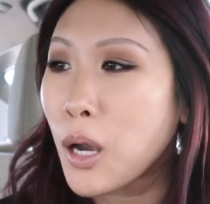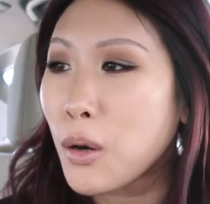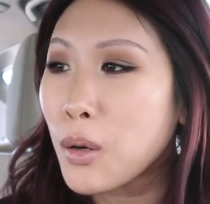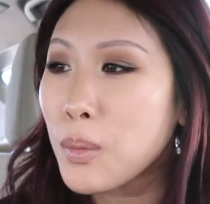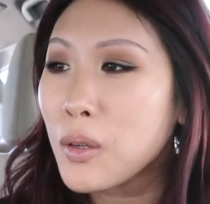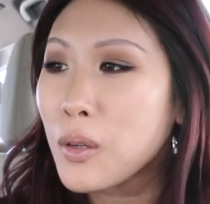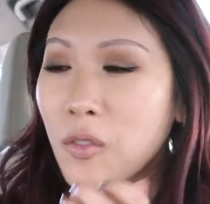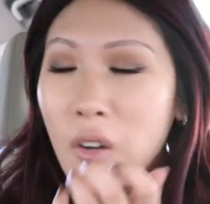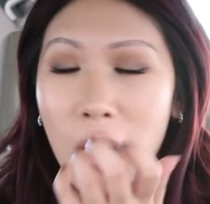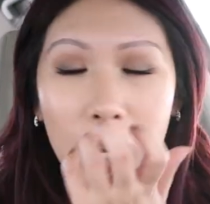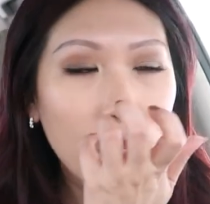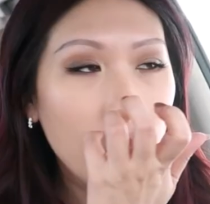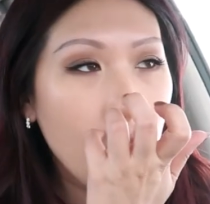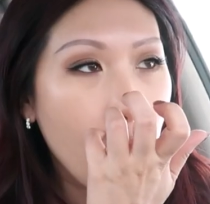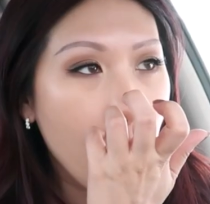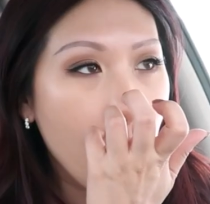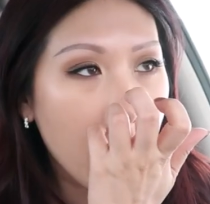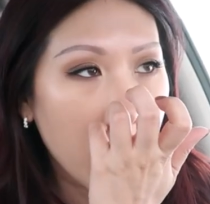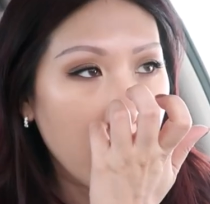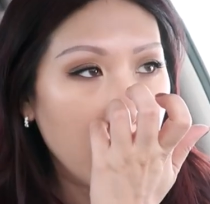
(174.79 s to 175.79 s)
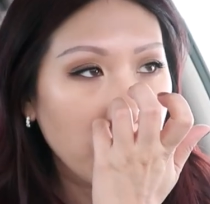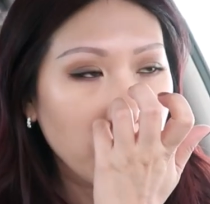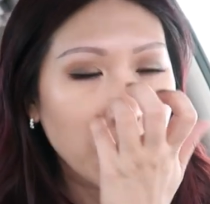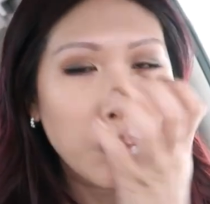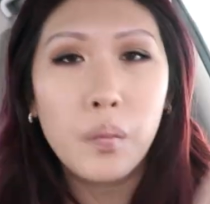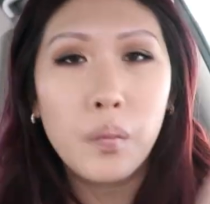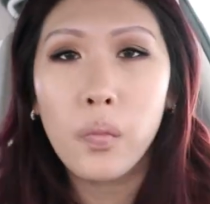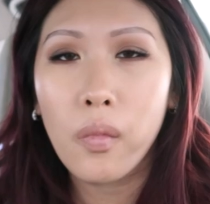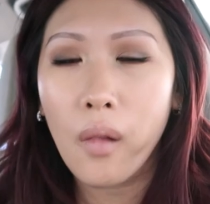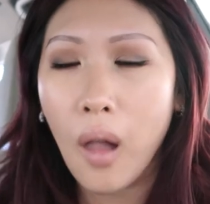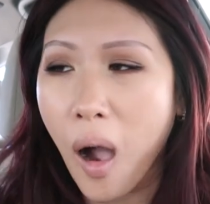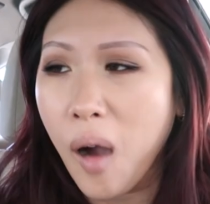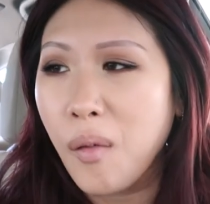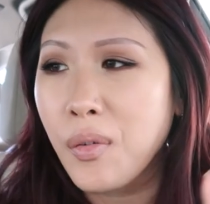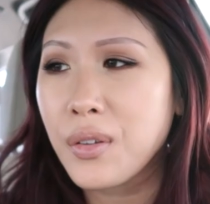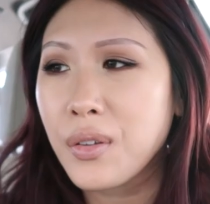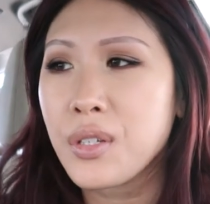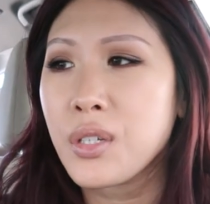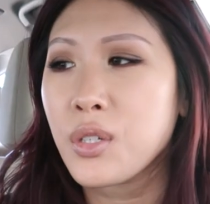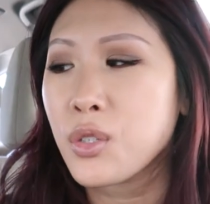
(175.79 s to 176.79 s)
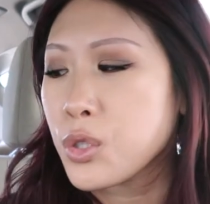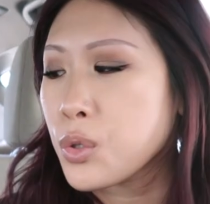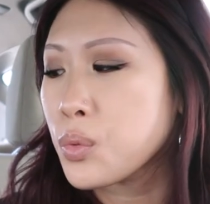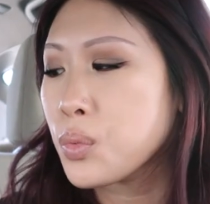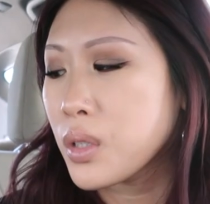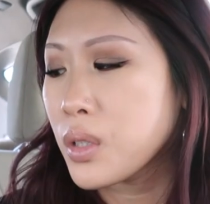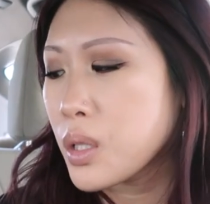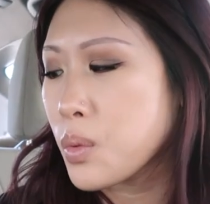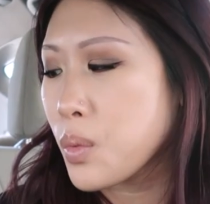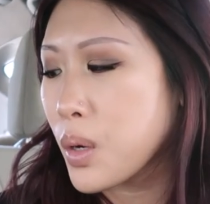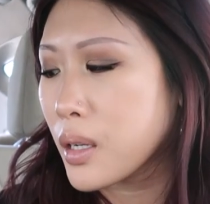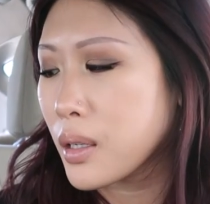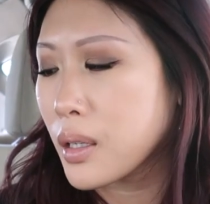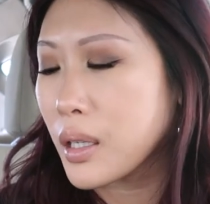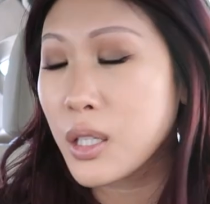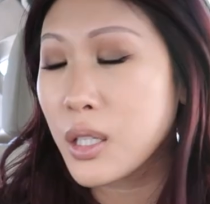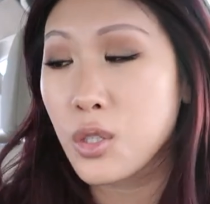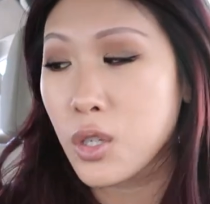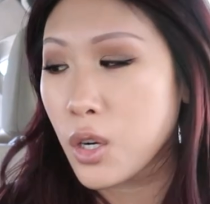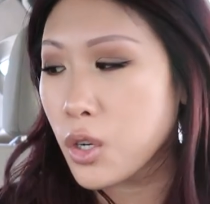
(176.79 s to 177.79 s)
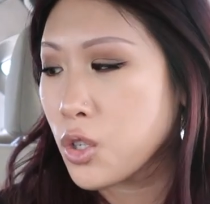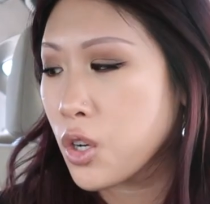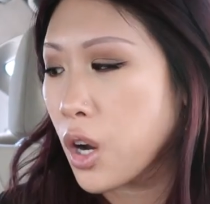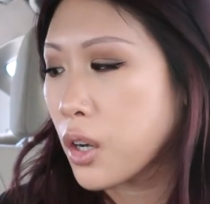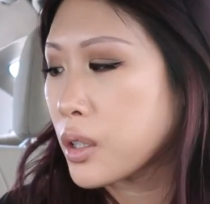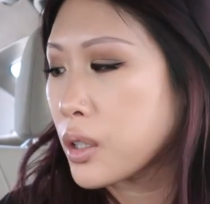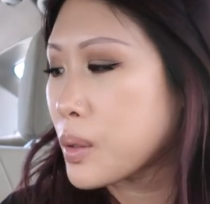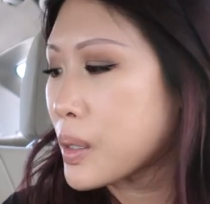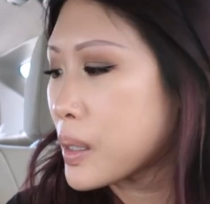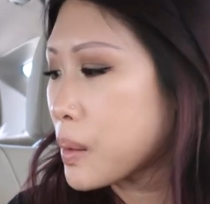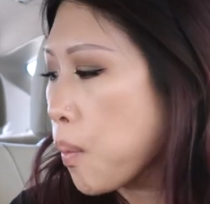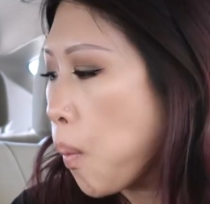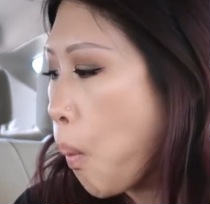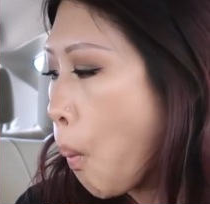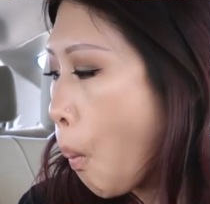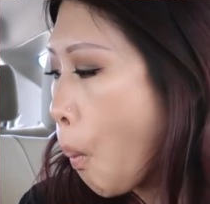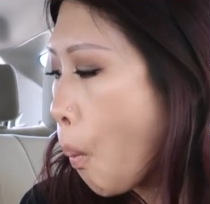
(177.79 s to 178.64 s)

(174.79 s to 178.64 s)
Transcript: That would be fun. Or obviously I just really want like a dark chocolate one.